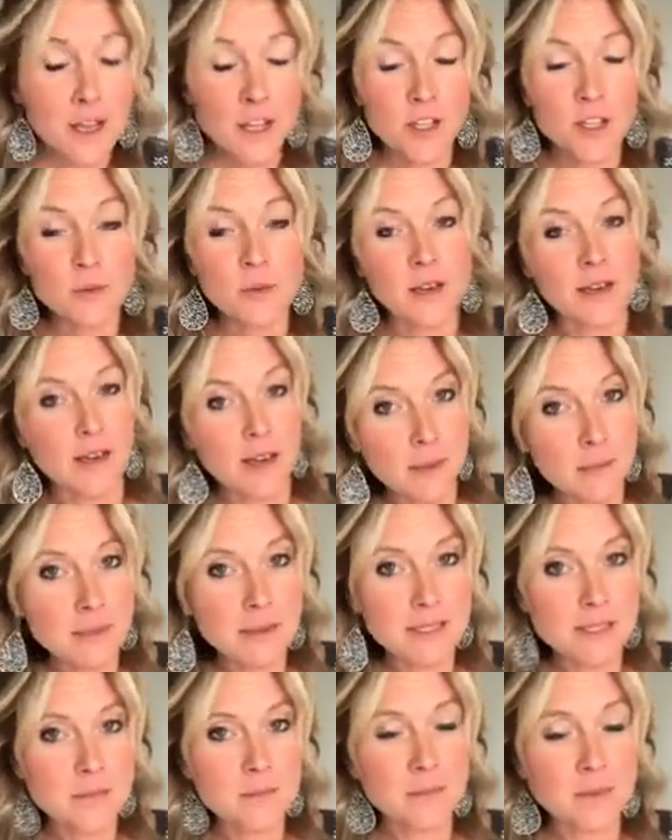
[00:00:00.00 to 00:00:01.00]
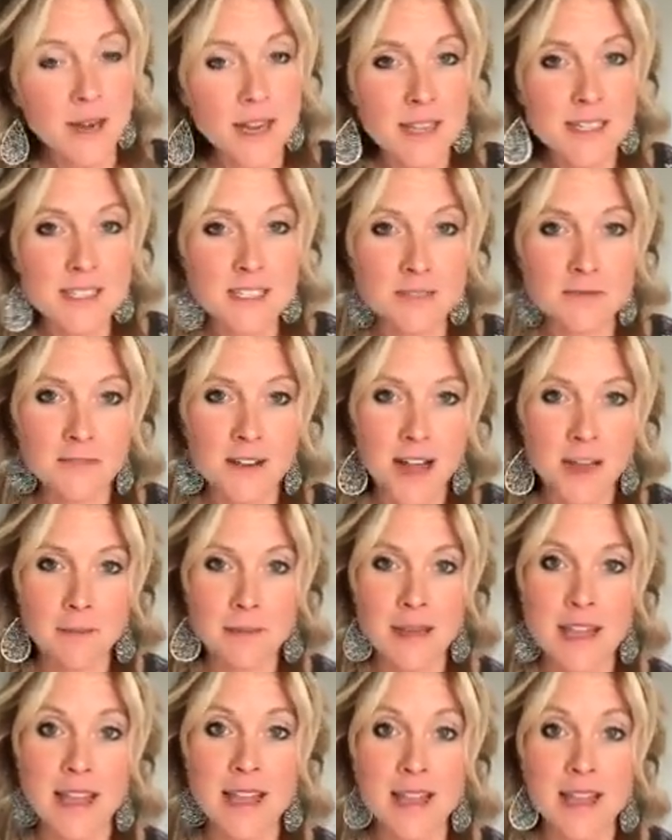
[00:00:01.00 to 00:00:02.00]
You would not be surprised to find
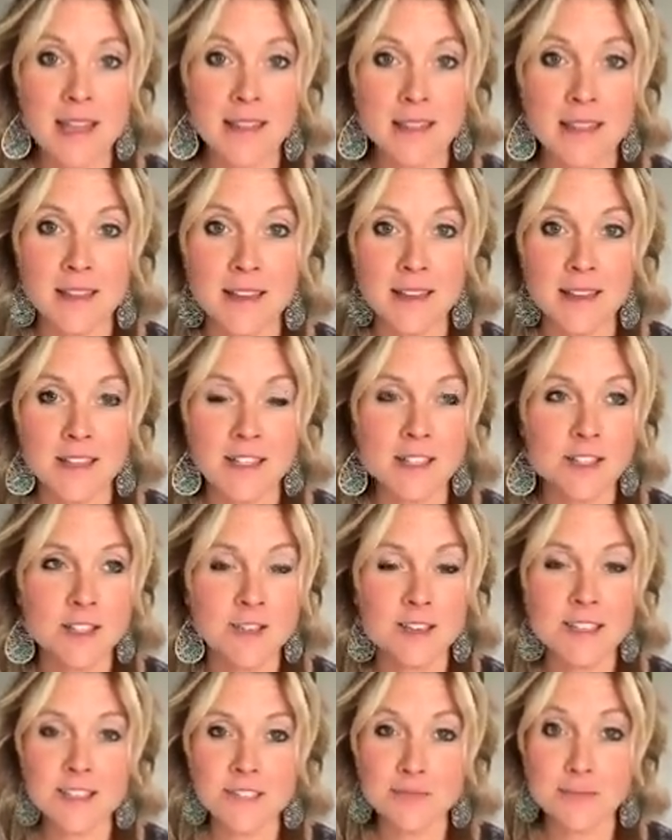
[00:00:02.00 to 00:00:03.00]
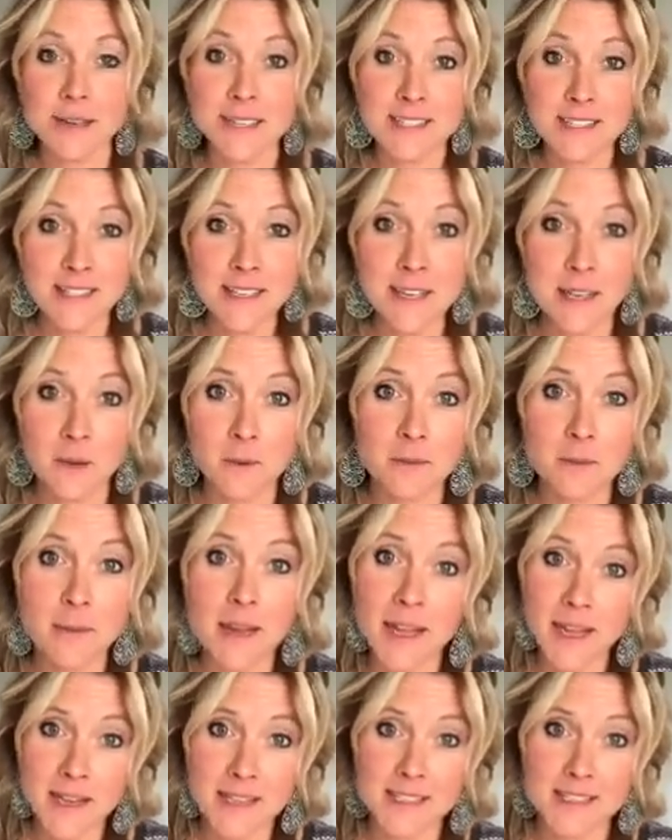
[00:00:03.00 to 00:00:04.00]
me in the streets of my city with my
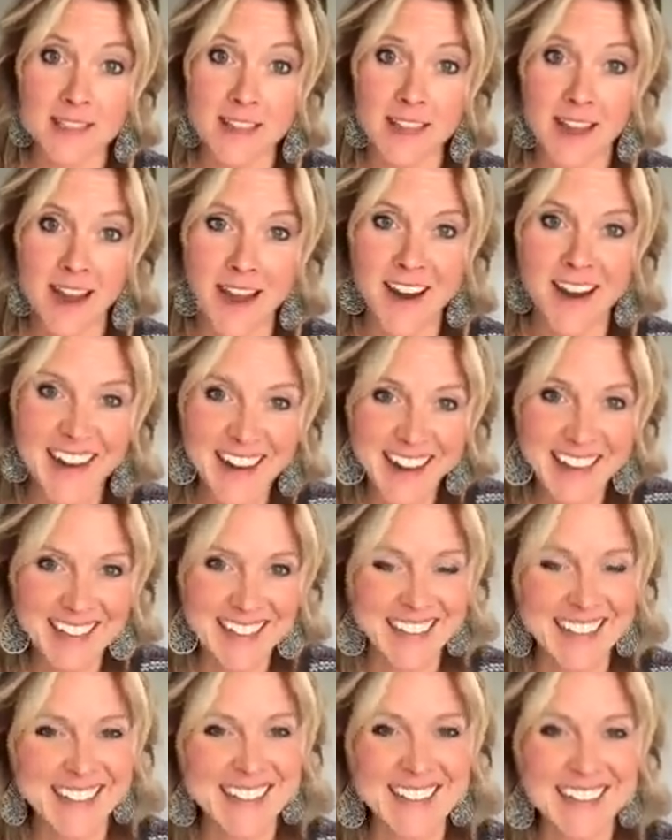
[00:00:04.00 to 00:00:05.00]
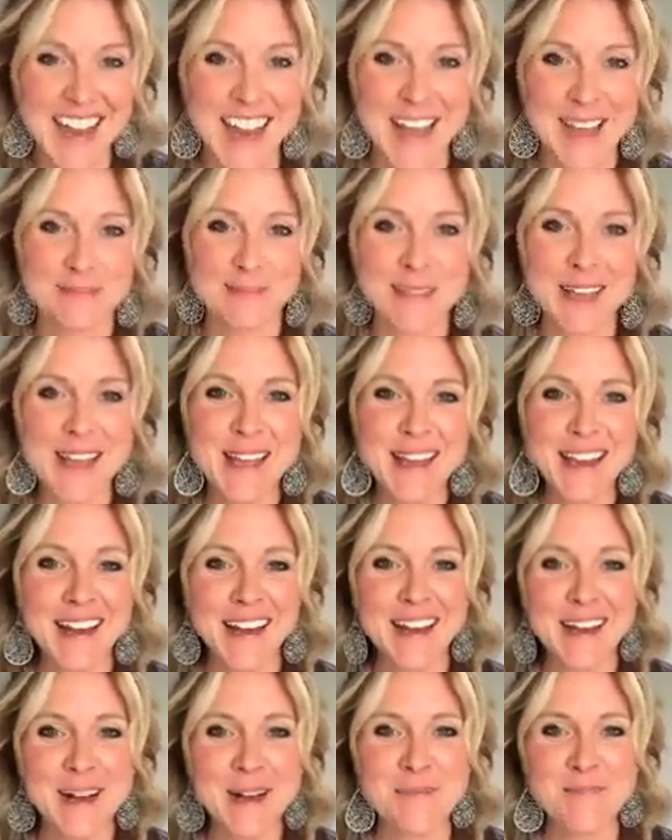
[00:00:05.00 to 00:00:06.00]
hands in the air at times.
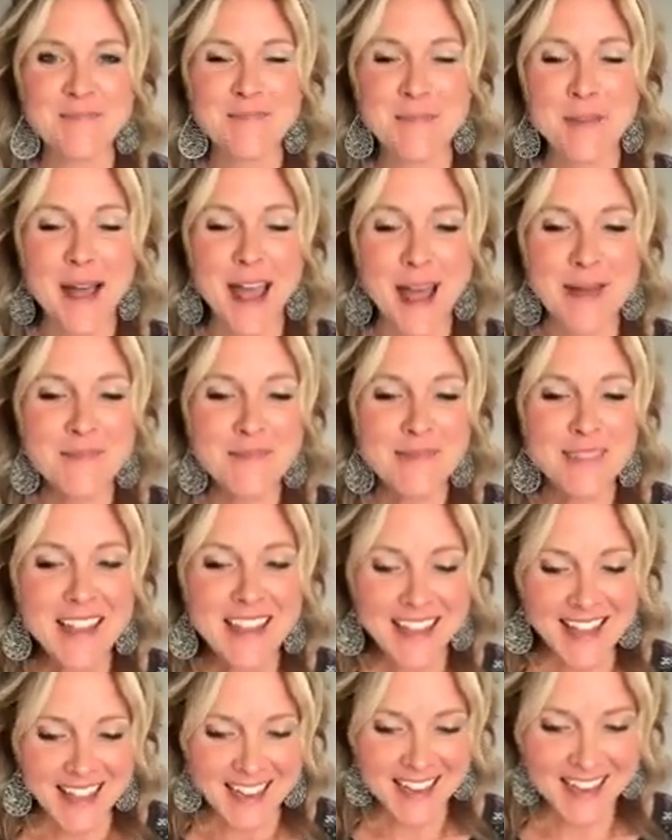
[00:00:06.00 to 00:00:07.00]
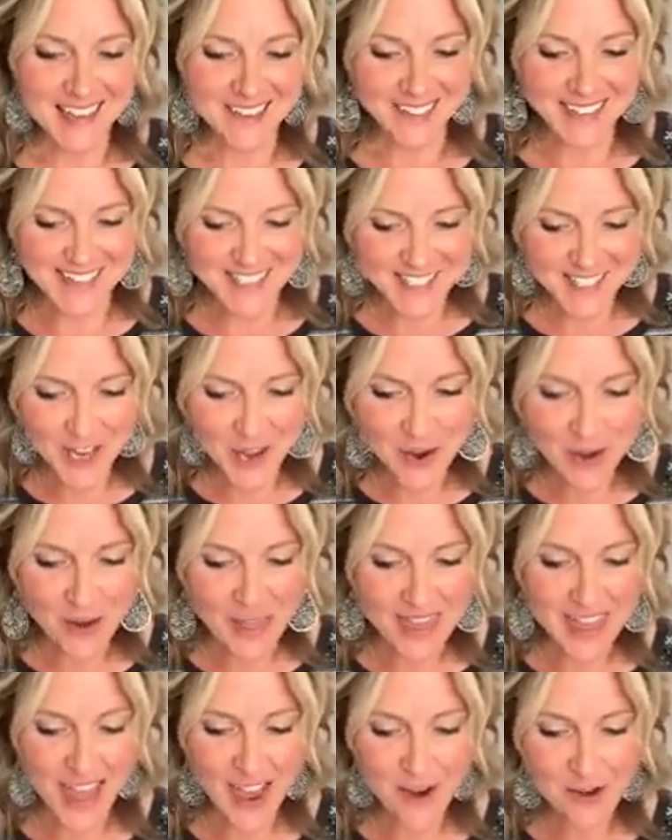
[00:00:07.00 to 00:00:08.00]
But anyway, so
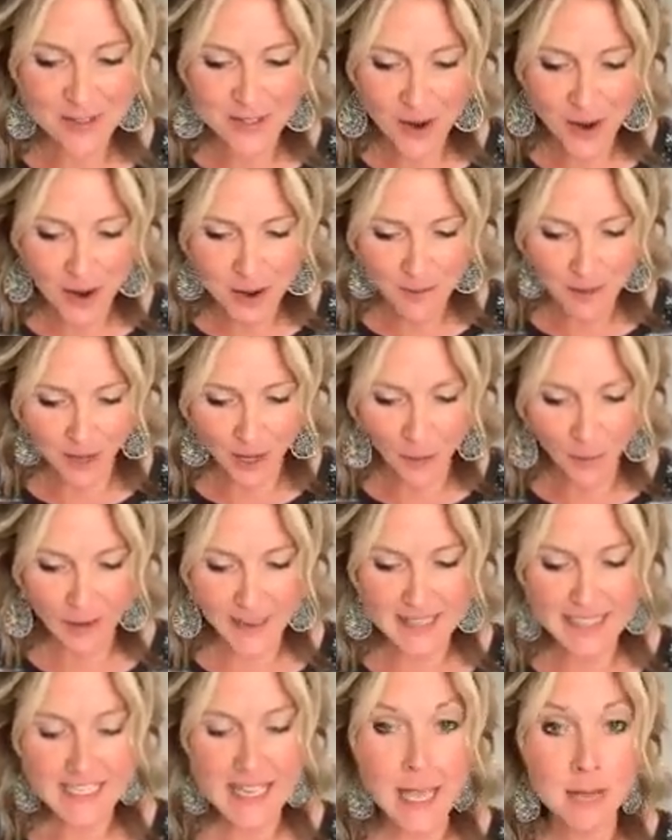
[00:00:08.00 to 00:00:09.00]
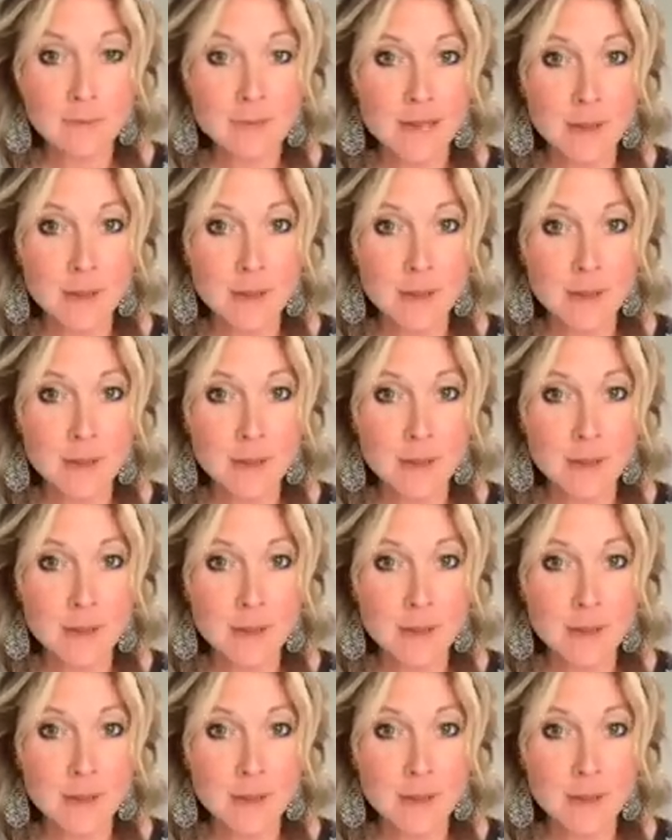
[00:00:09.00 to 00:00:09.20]
those are my quick tips.